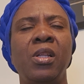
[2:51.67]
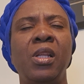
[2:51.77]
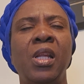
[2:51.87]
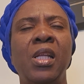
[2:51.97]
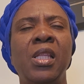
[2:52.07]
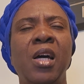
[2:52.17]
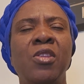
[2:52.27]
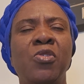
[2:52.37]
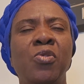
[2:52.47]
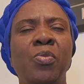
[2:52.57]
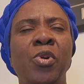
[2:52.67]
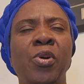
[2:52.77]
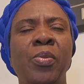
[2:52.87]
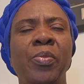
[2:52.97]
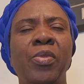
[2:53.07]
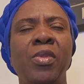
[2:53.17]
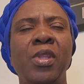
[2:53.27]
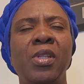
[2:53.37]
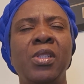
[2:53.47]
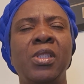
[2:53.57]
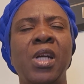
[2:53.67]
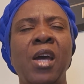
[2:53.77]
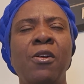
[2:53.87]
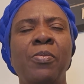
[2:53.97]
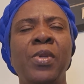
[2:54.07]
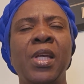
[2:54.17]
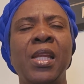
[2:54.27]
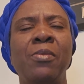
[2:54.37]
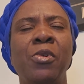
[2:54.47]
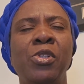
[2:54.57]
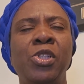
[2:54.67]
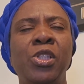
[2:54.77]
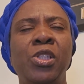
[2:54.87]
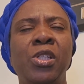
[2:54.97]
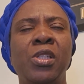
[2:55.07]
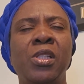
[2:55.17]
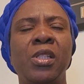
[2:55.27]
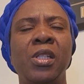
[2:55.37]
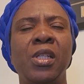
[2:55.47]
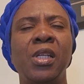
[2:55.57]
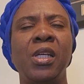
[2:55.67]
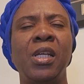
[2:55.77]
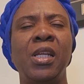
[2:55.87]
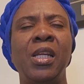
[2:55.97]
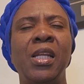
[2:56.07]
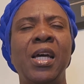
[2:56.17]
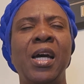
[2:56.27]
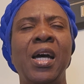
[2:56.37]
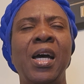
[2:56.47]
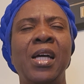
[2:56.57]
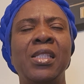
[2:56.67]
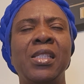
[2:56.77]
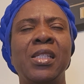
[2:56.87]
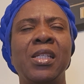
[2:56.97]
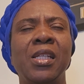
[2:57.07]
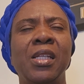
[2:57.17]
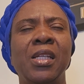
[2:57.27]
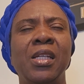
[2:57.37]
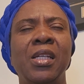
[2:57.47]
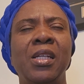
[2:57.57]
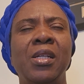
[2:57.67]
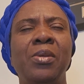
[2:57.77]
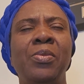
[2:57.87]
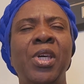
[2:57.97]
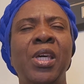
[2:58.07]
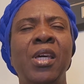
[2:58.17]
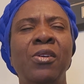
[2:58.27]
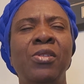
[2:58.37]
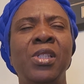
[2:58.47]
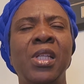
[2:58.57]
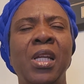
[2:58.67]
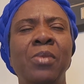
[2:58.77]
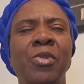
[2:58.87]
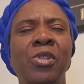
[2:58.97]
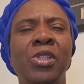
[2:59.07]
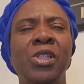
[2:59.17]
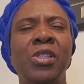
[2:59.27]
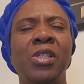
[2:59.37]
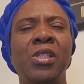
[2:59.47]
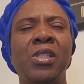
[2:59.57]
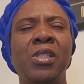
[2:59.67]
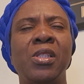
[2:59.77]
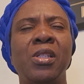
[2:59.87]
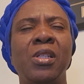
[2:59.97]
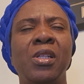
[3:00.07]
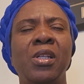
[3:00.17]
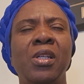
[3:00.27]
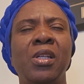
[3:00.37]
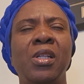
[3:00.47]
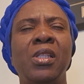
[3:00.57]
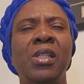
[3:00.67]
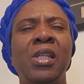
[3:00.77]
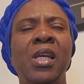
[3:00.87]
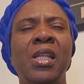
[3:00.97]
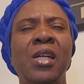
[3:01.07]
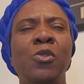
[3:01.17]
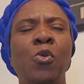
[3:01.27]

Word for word: Let that tumor dry up in the name of Jesus. Let that heart be healed in the name of Jesus. Let that